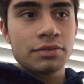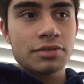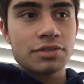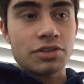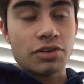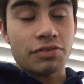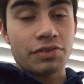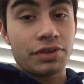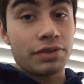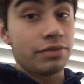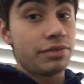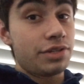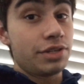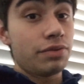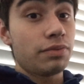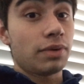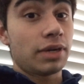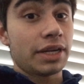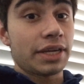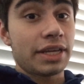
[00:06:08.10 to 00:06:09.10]
so if you
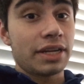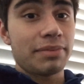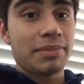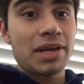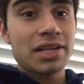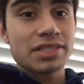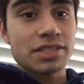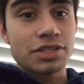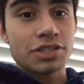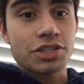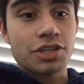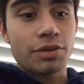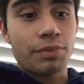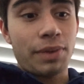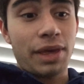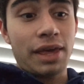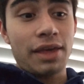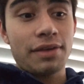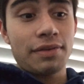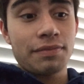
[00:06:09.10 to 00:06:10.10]
do want to get a message to
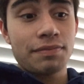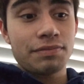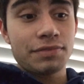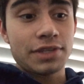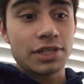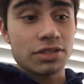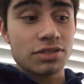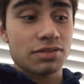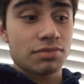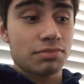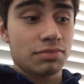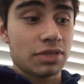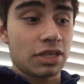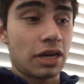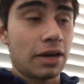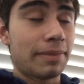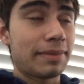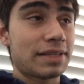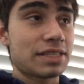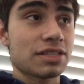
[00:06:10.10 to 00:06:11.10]
me, just
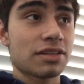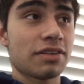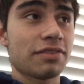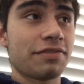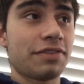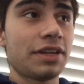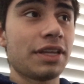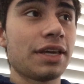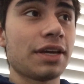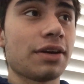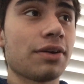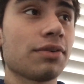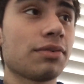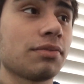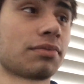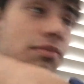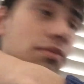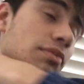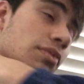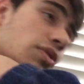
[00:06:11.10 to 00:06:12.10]
comment on a video,
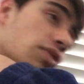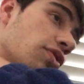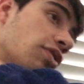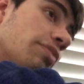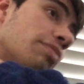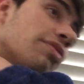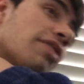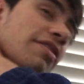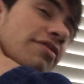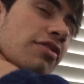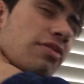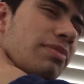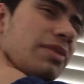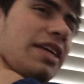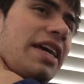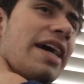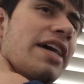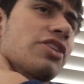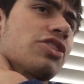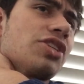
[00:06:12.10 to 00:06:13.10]
or
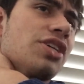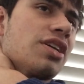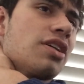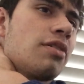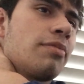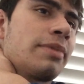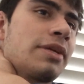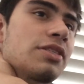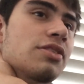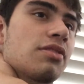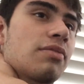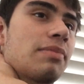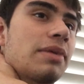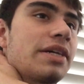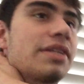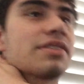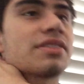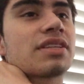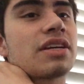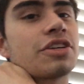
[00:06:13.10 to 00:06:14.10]
preferably actually comment on
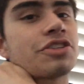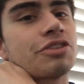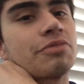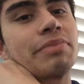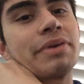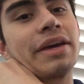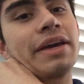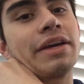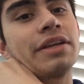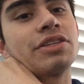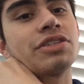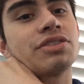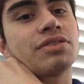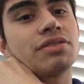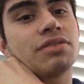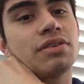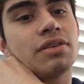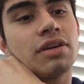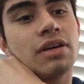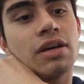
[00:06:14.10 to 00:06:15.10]
my discussion
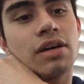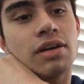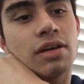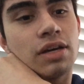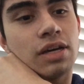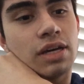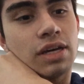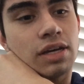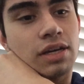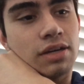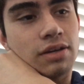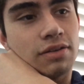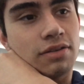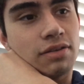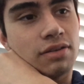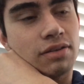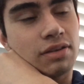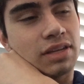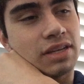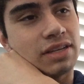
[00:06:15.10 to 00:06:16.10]
page,
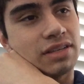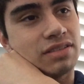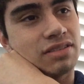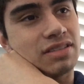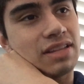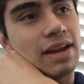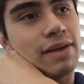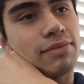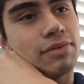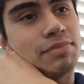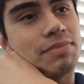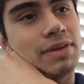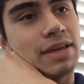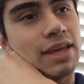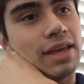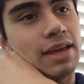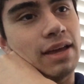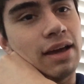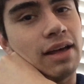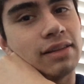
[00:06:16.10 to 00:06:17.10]
because that would
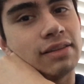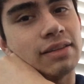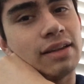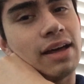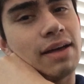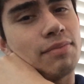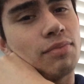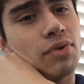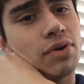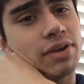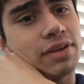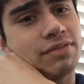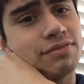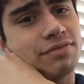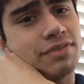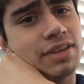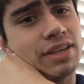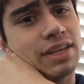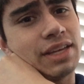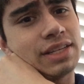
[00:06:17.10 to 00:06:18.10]
be a lot more
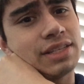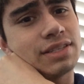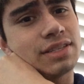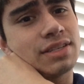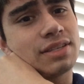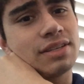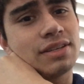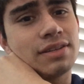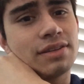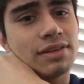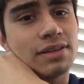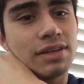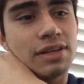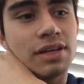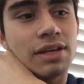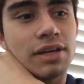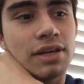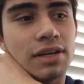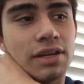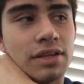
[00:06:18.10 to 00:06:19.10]
convenient,
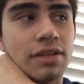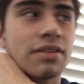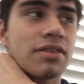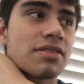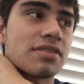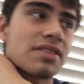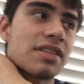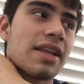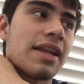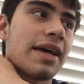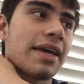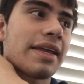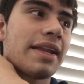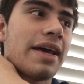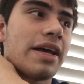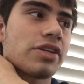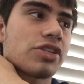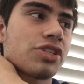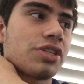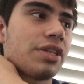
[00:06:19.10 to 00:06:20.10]
because then I can
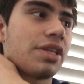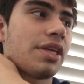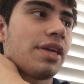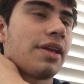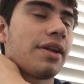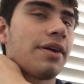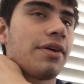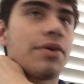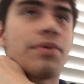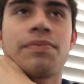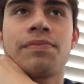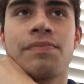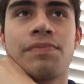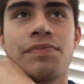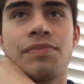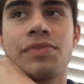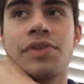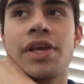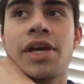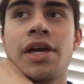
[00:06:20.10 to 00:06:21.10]
actually, you know,
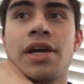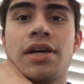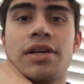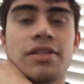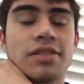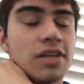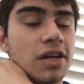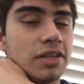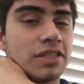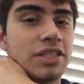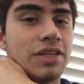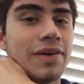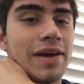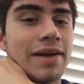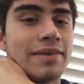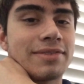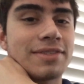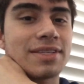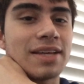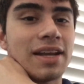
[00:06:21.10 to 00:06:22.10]
talk to you
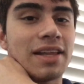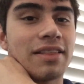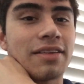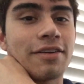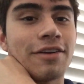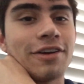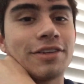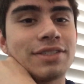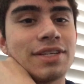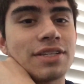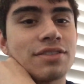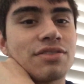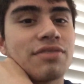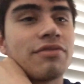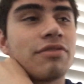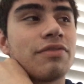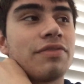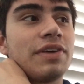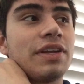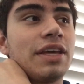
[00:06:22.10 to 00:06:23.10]
outside of the context
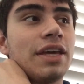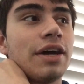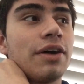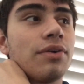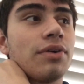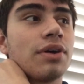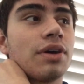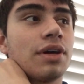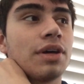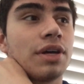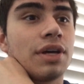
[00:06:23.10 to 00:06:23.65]
of a video.